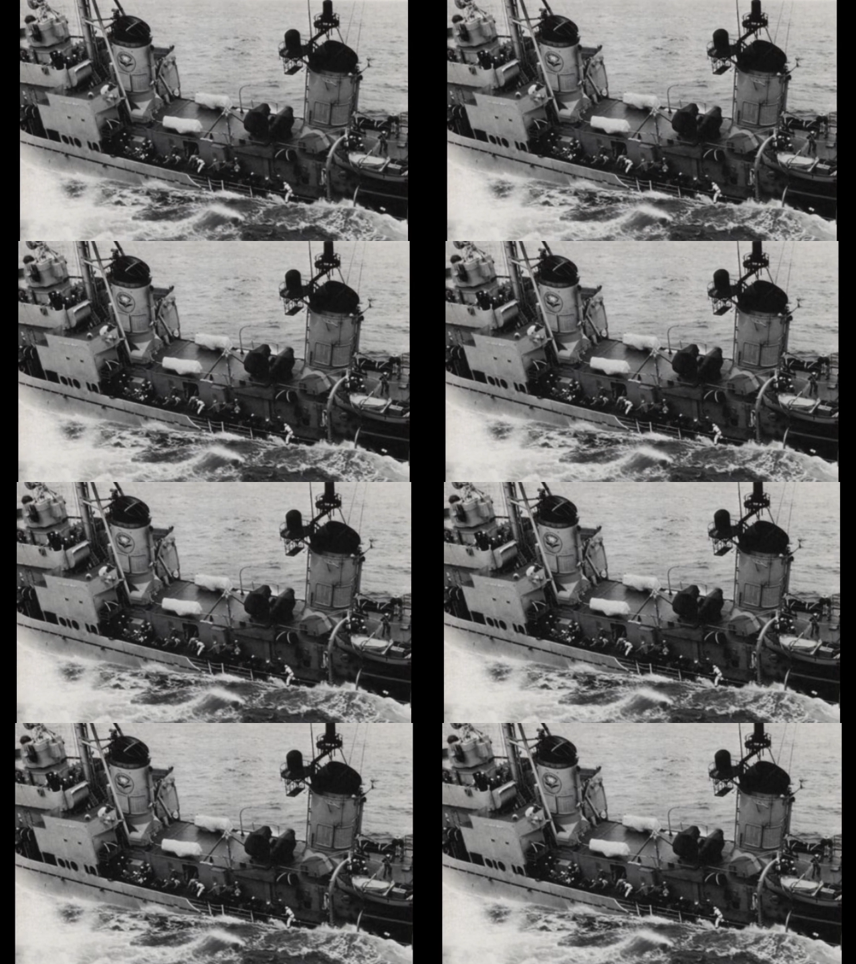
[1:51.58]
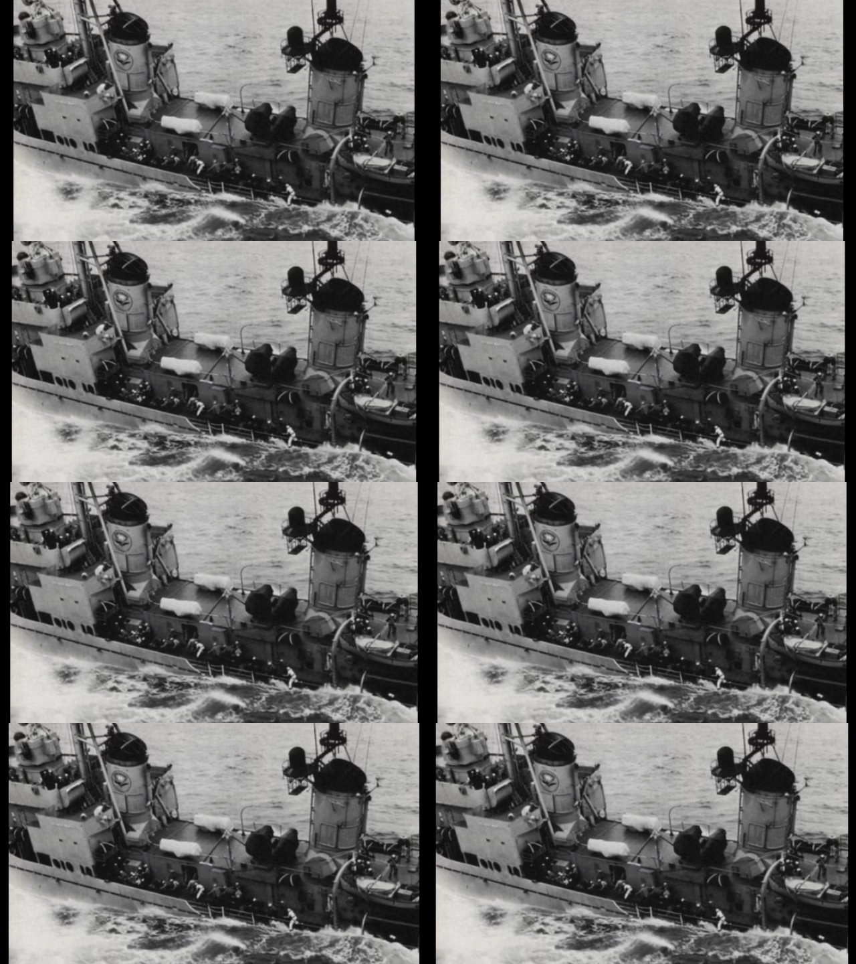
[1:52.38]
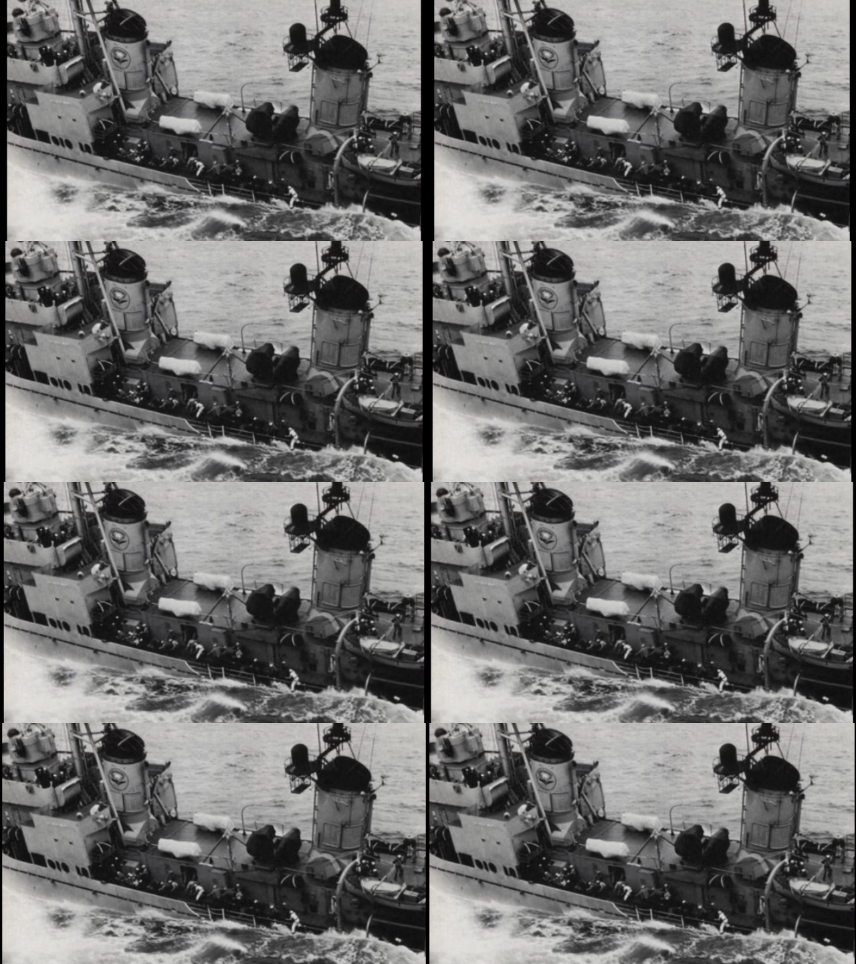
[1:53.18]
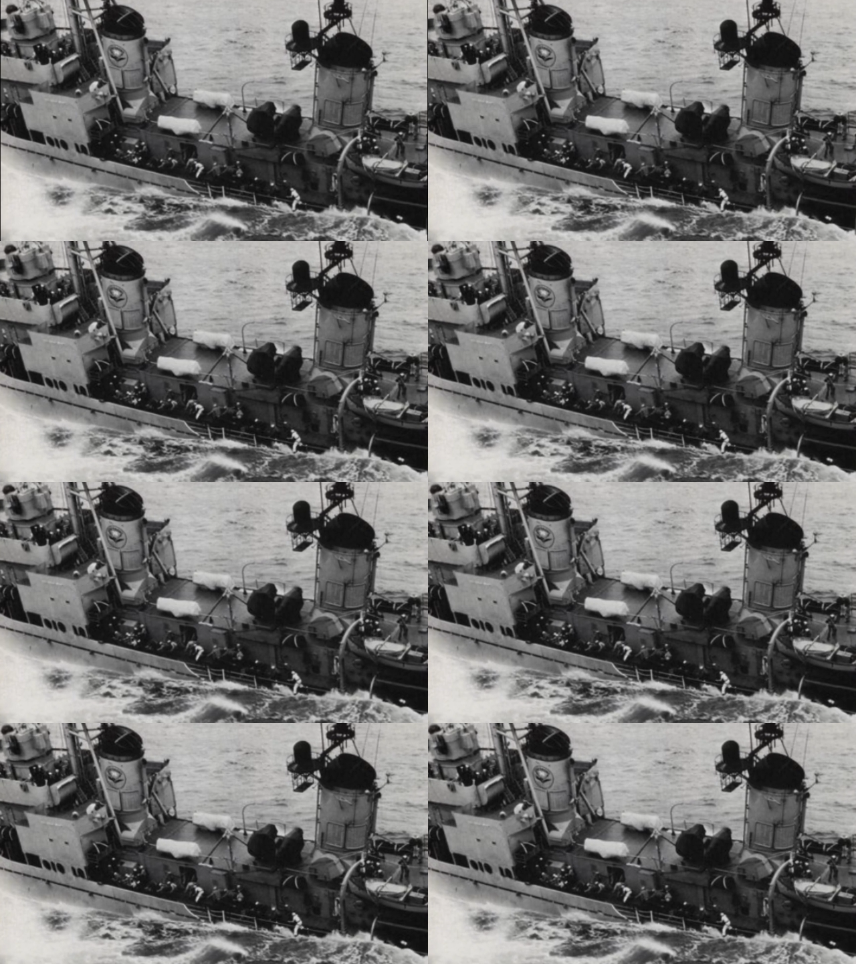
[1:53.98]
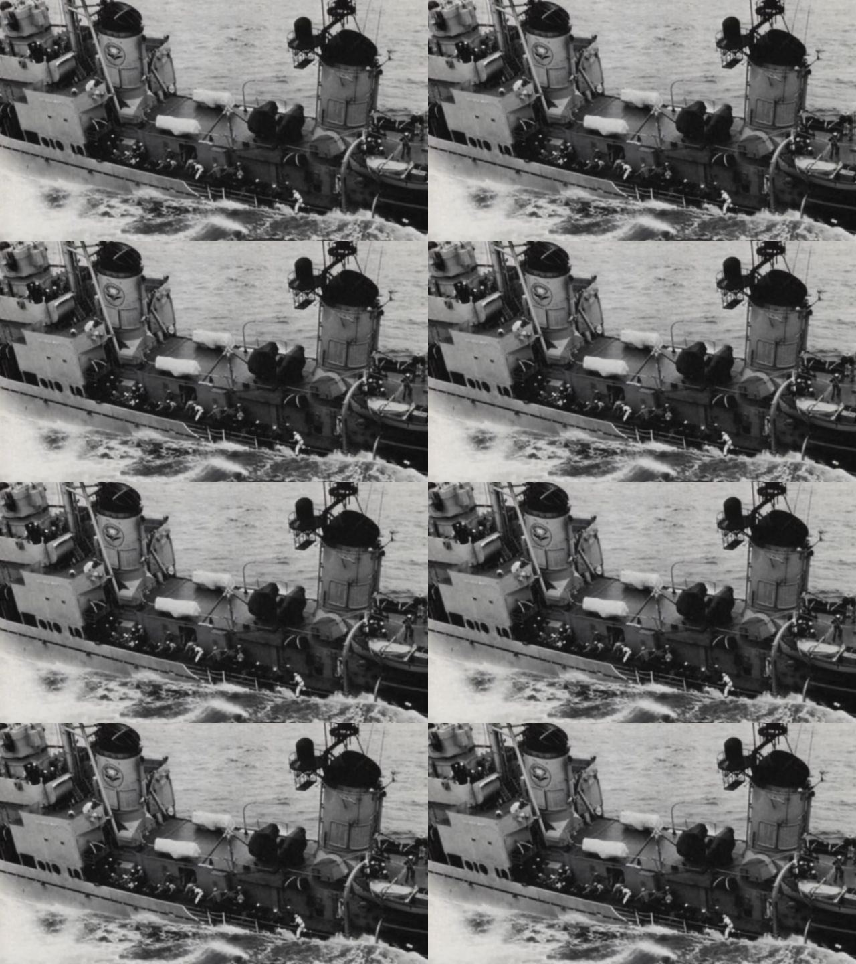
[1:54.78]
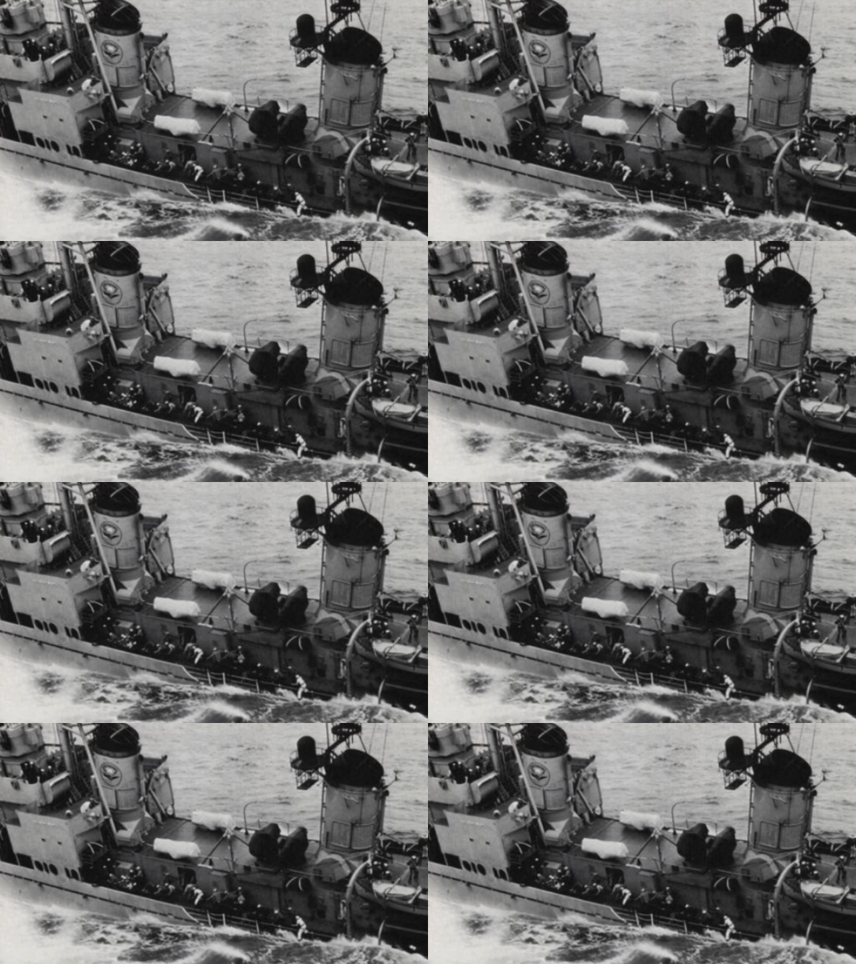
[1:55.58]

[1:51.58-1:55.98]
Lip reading: [unreadable: no face in view]